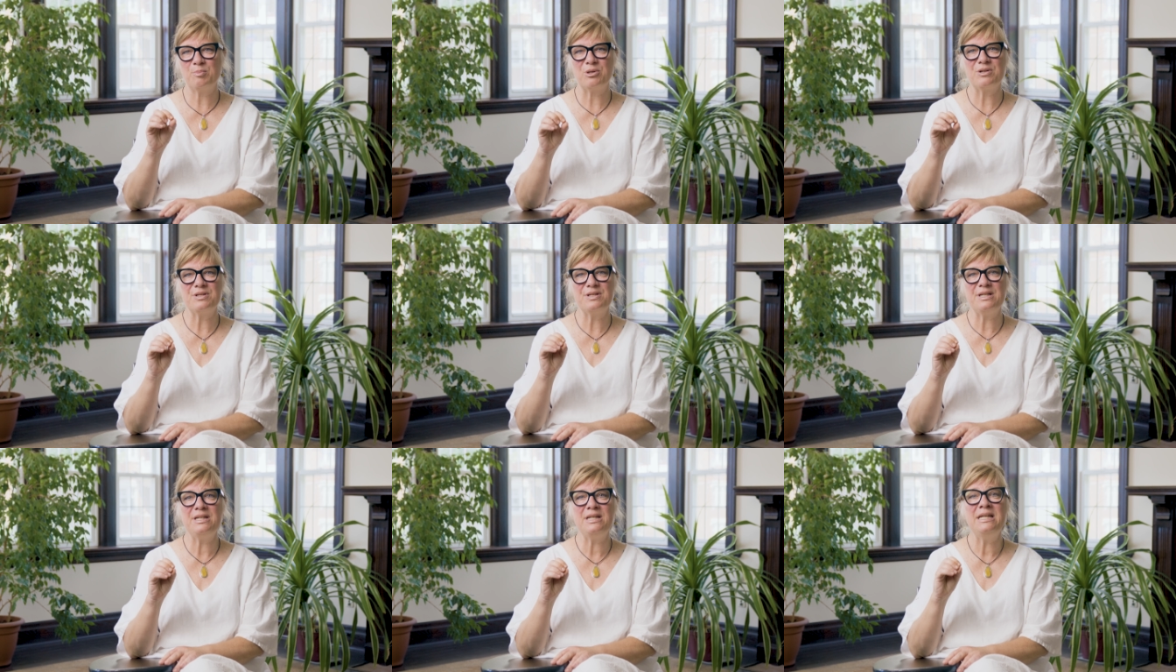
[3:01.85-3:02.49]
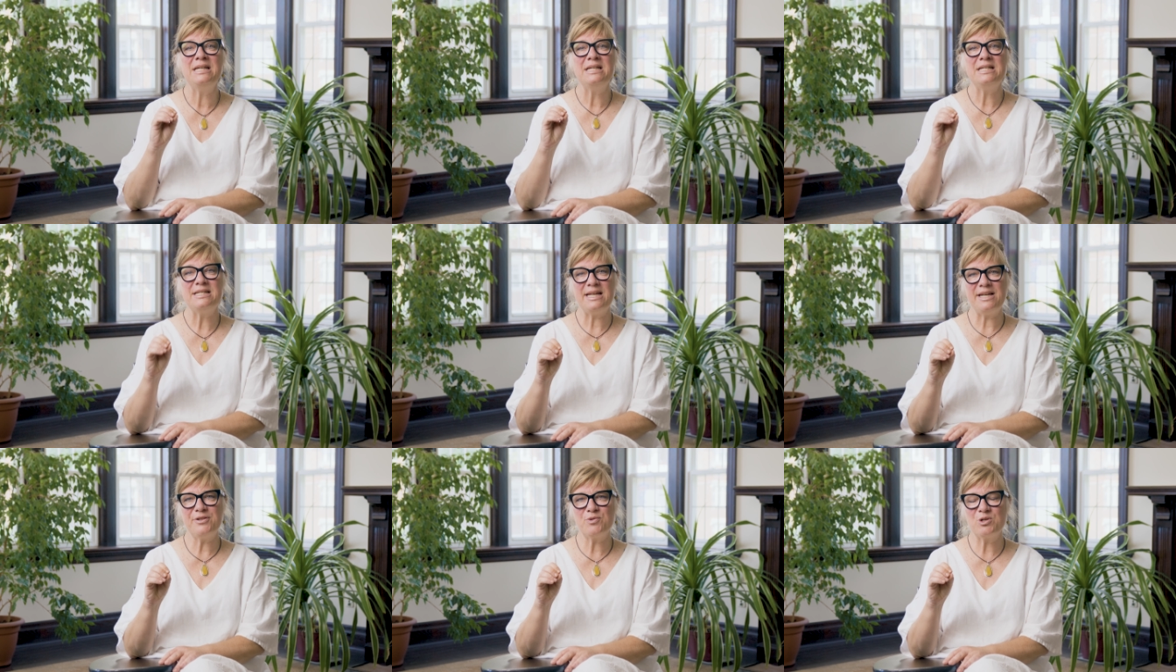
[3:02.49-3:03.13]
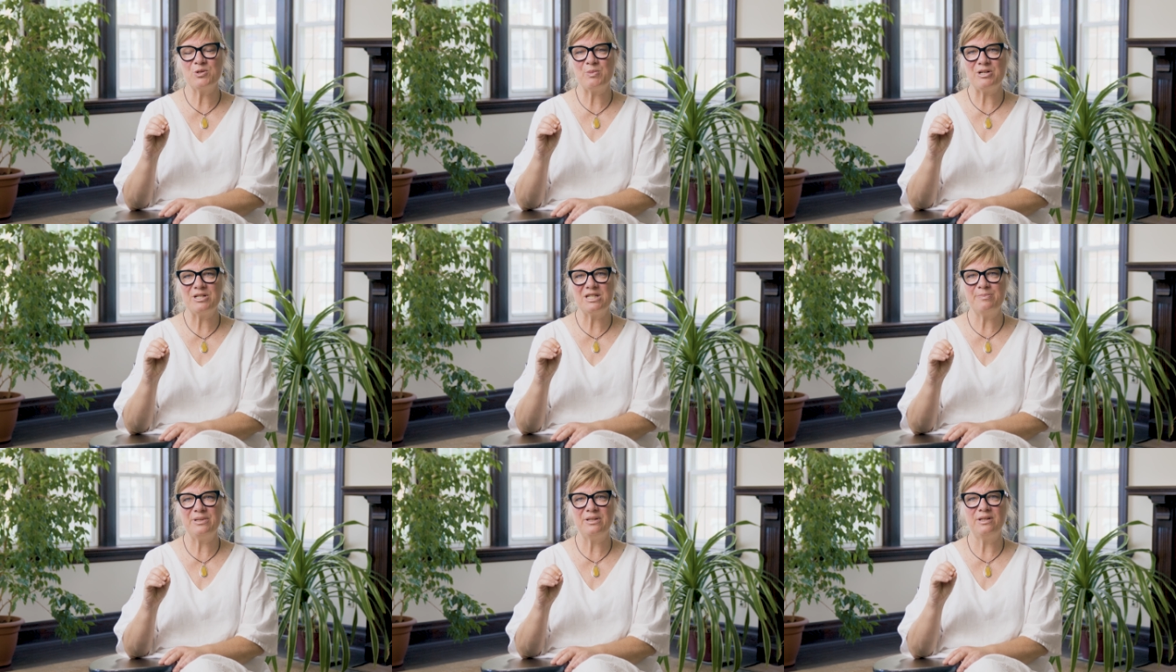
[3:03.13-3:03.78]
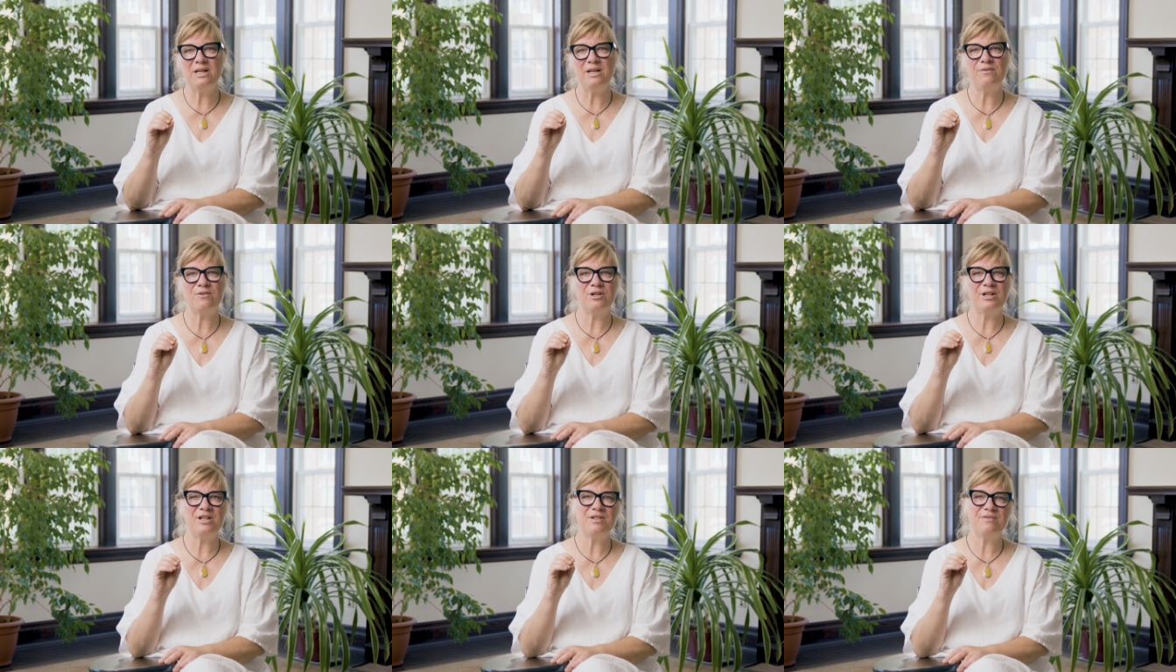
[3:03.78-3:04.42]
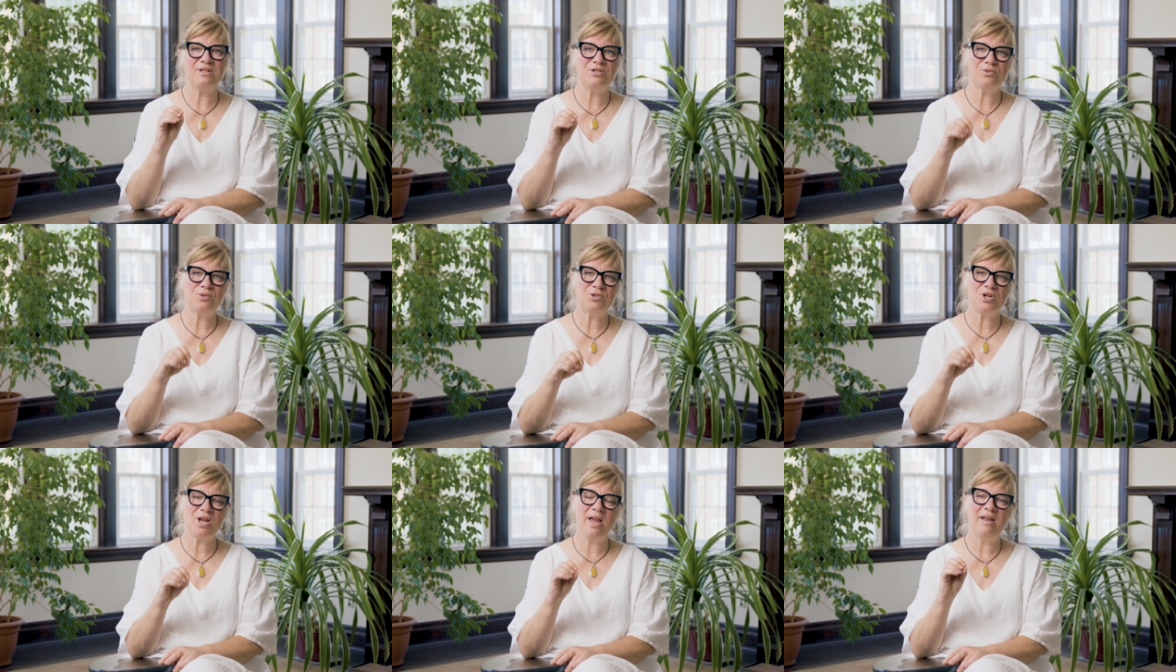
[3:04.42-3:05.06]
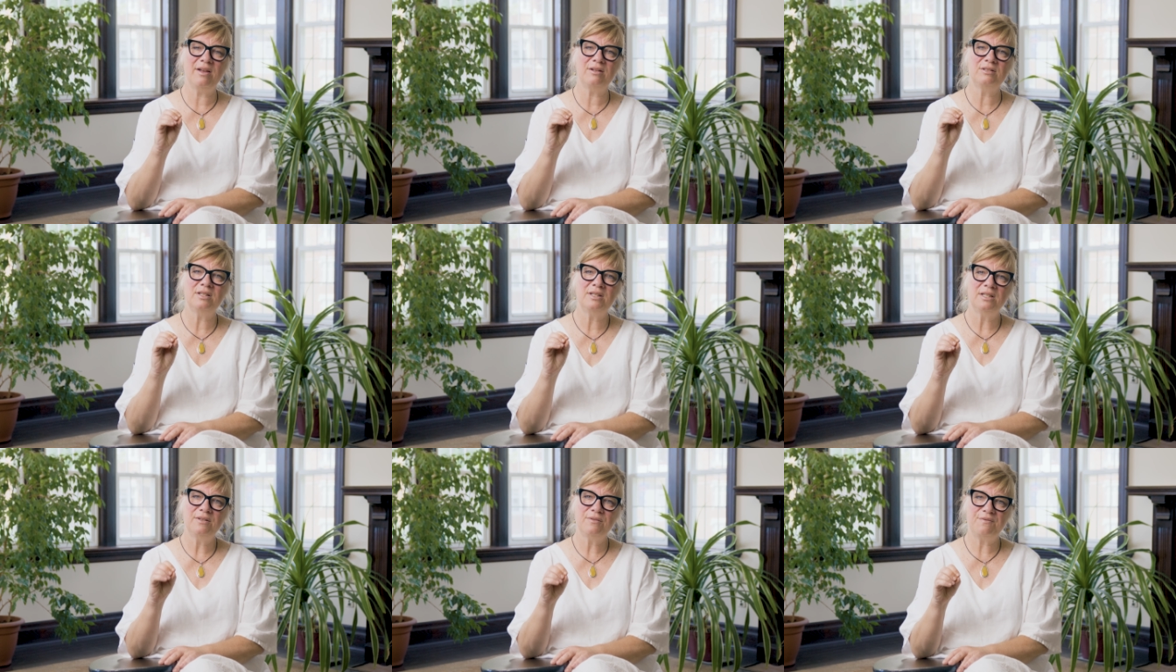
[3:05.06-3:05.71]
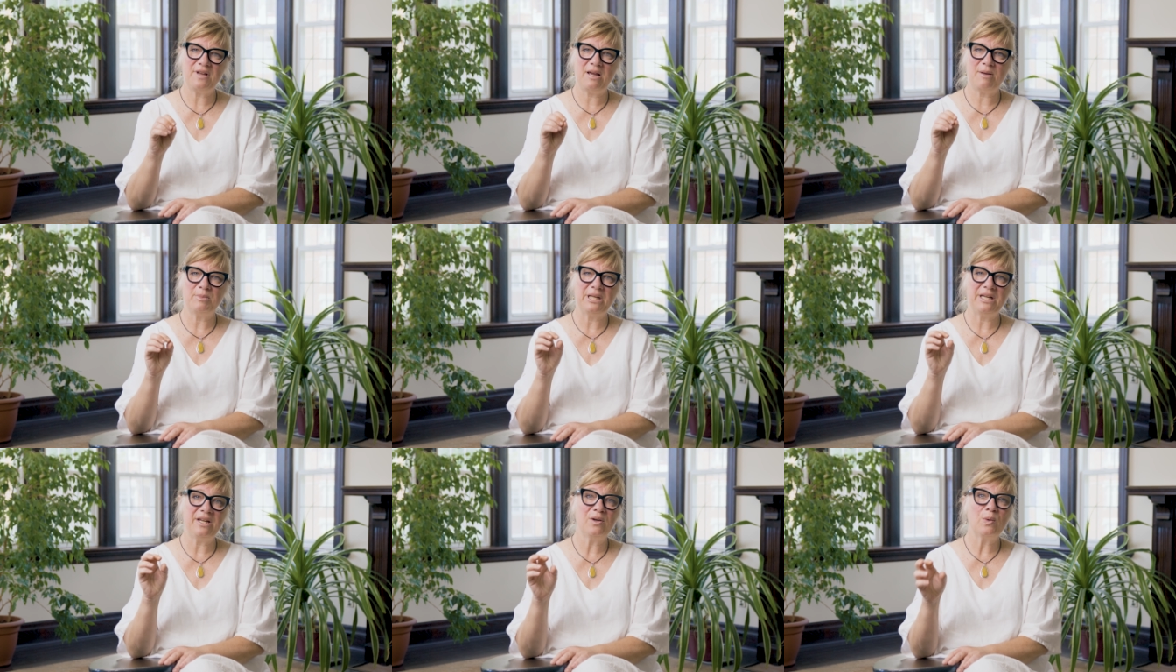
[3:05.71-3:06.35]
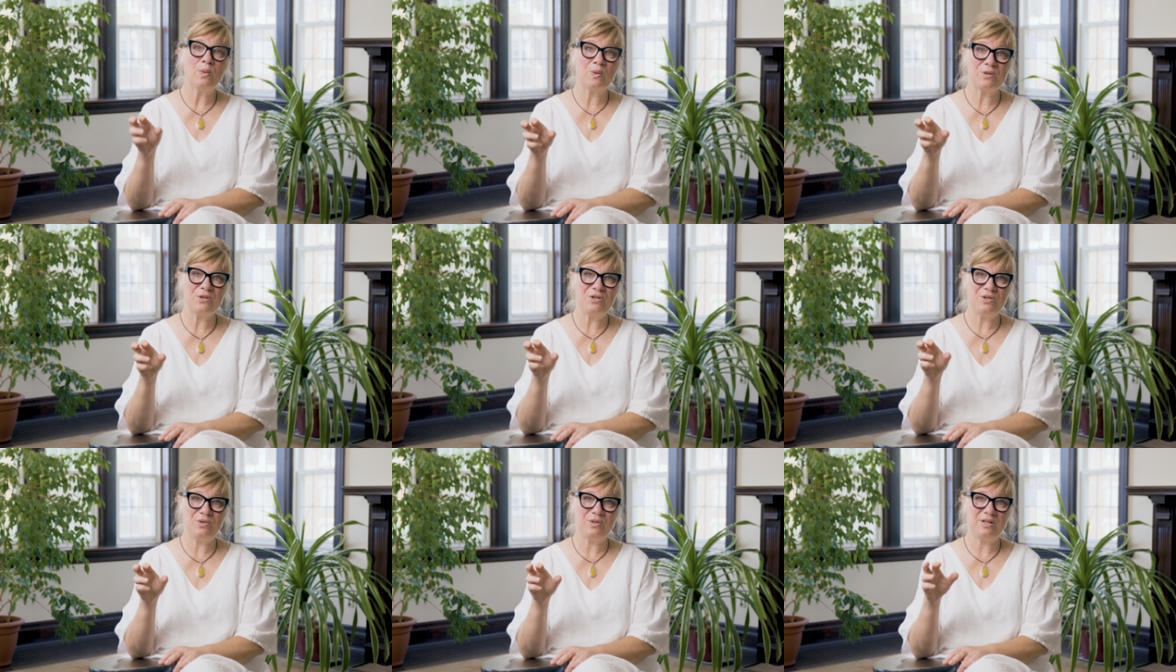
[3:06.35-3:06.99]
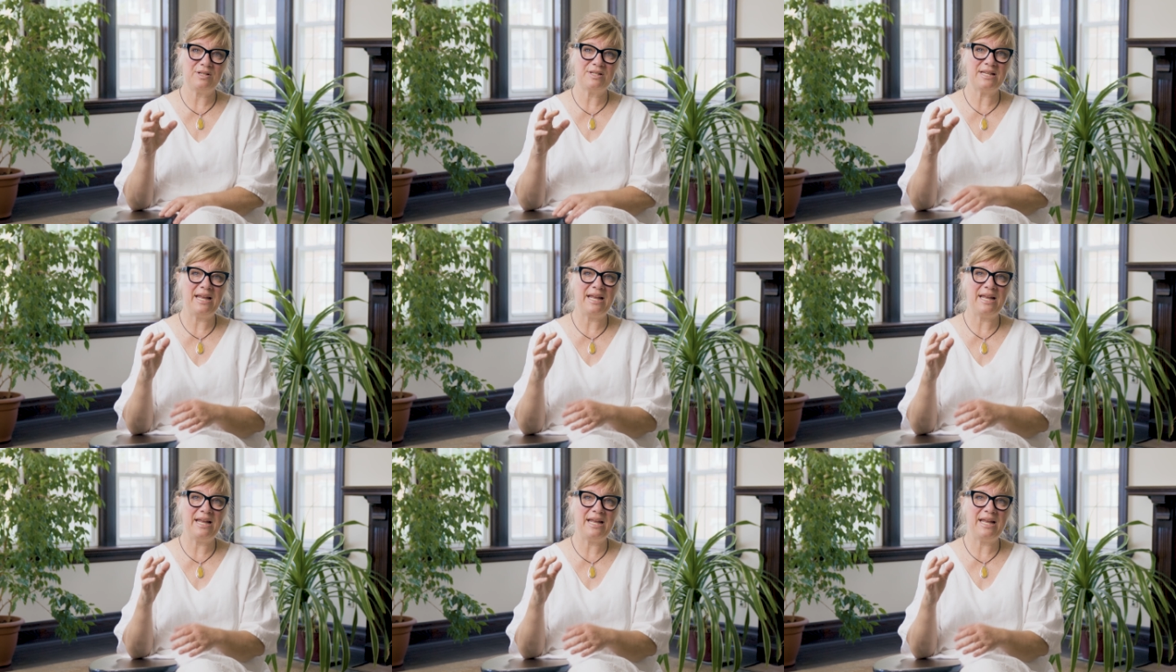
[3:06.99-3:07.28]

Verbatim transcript: person takes responsibility for an individual child family, or student.